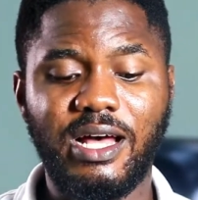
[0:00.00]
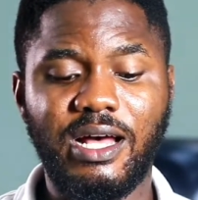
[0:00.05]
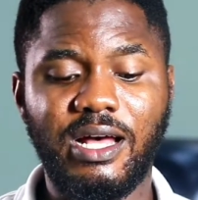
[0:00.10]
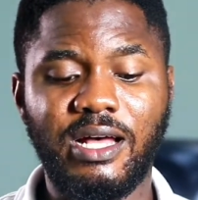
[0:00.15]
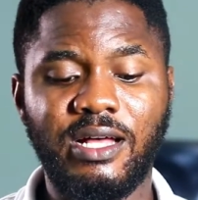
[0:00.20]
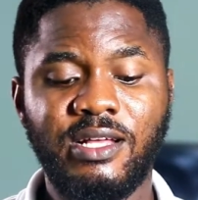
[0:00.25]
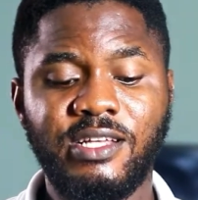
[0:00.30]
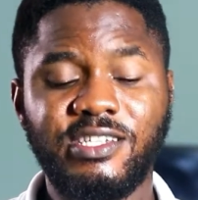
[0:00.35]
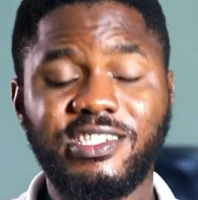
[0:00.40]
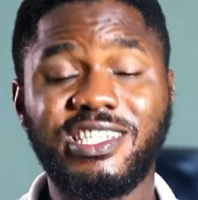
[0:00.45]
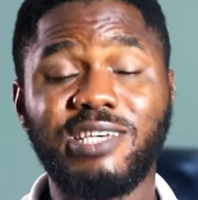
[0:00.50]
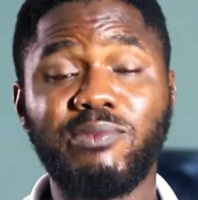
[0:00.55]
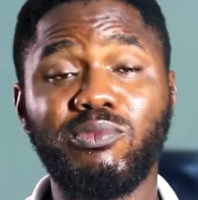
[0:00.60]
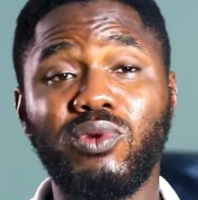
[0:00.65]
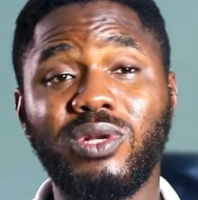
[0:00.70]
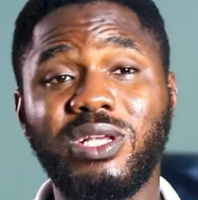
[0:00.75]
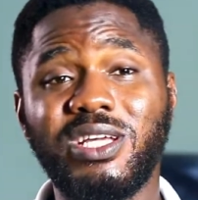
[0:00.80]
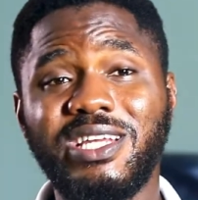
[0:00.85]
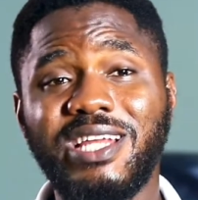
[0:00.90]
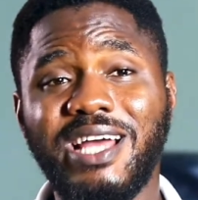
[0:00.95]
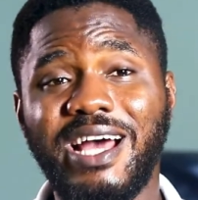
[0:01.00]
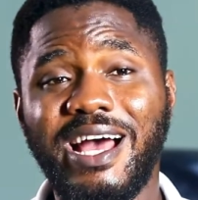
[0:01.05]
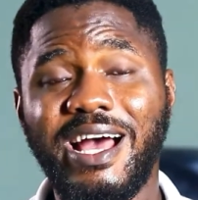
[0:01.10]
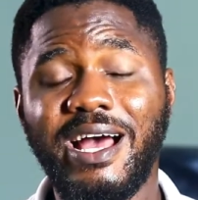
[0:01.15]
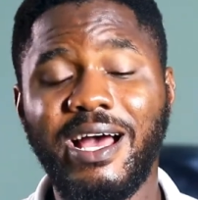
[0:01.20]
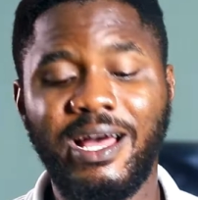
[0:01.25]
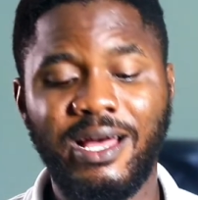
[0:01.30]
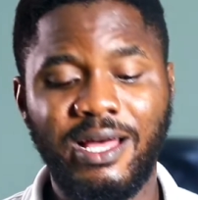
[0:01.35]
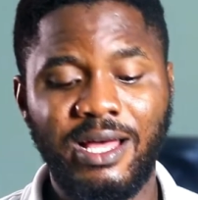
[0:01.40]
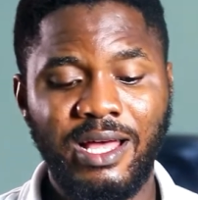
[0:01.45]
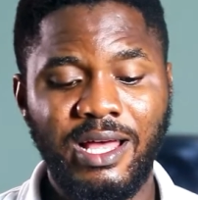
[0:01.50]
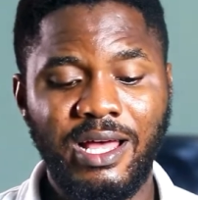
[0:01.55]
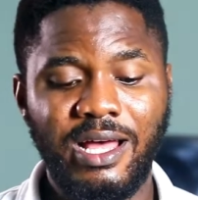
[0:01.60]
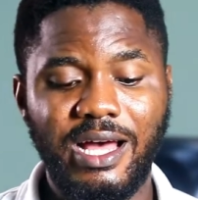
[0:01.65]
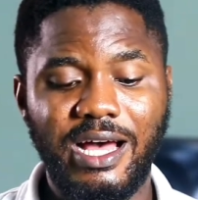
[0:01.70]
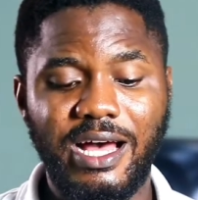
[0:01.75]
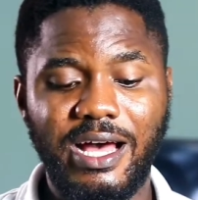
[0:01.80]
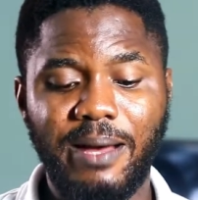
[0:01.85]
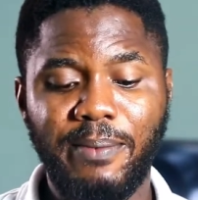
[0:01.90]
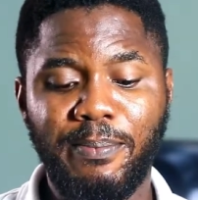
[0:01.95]
semolina,
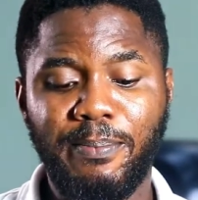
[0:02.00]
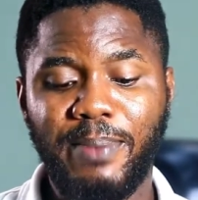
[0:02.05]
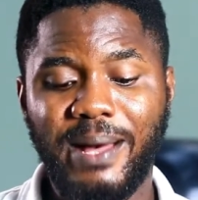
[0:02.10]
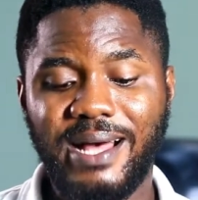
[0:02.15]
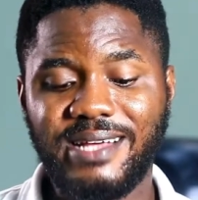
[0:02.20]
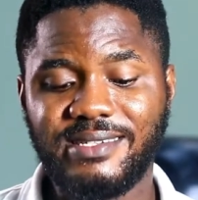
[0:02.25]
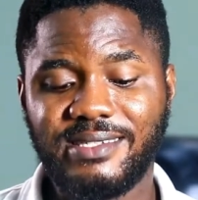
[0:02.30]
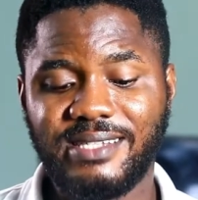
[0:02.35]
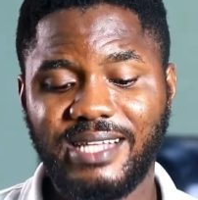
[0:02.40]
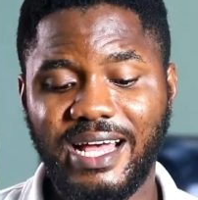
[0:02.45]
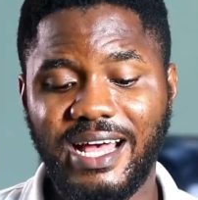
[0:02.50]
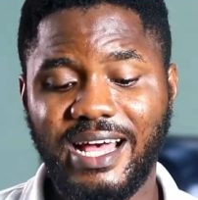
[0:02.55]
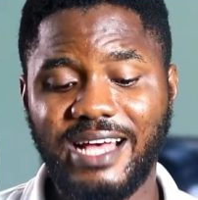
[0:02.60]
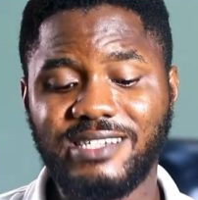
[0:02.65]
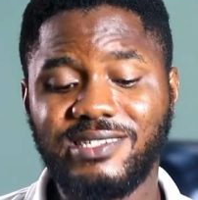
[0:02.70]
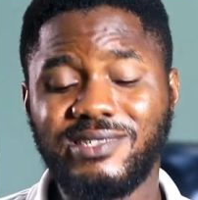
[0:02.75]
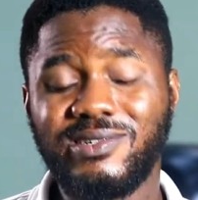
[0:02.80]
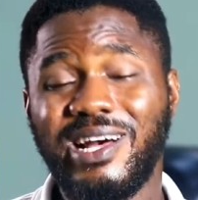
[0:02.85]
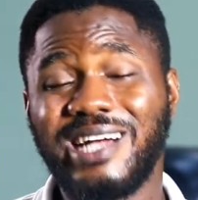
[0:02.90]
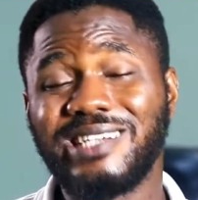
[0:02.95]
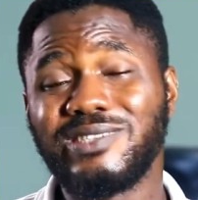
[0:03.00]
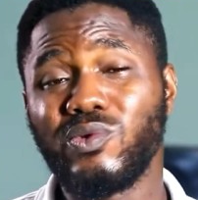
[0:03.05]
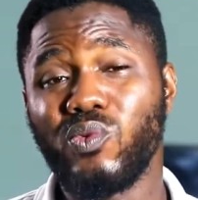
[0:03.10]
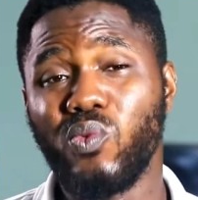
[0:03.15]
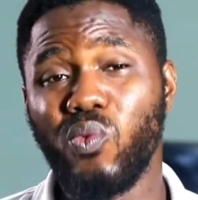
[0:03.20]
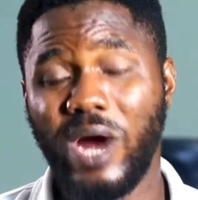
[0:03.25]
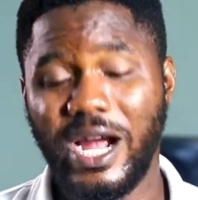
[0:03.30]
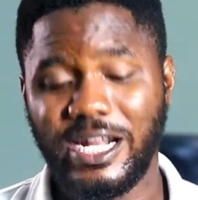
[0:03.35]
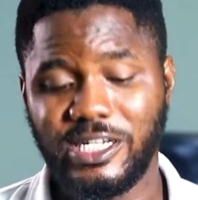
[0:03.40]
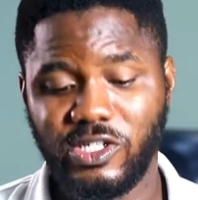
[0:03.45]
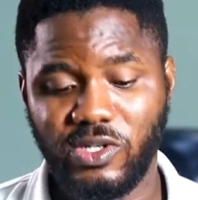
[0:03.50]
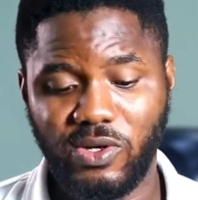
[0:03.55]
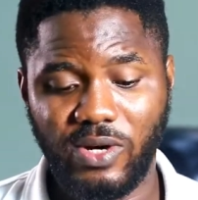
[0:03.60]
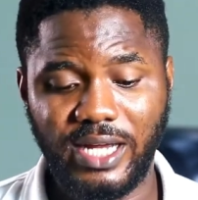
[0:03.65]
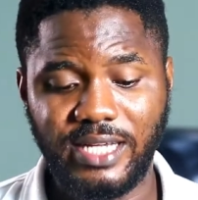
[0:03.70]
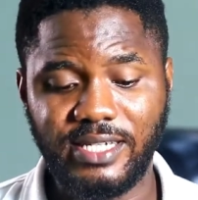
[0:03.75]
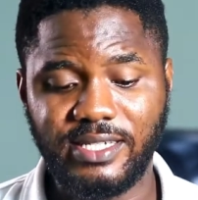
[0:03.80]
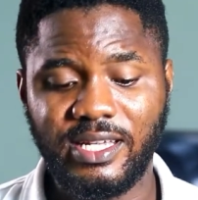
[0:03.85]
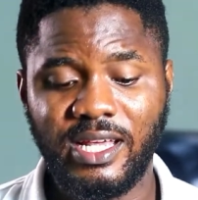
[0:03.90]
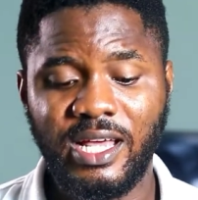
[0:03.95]
pastas, and white
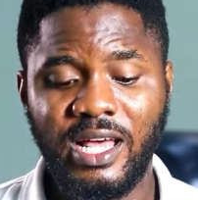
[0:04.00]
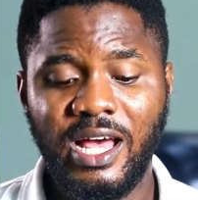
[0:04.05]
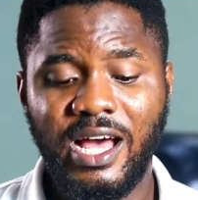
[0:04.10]
rice.